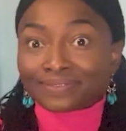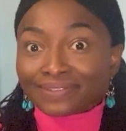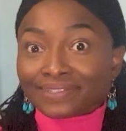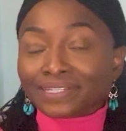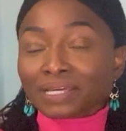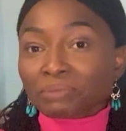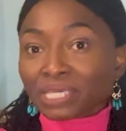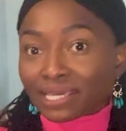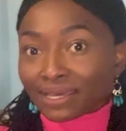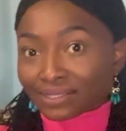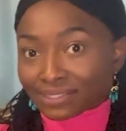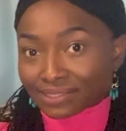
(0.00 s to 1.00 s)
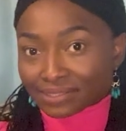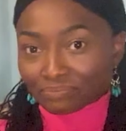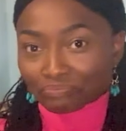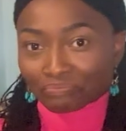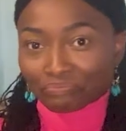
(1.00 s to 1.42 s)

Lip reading: Let me guess.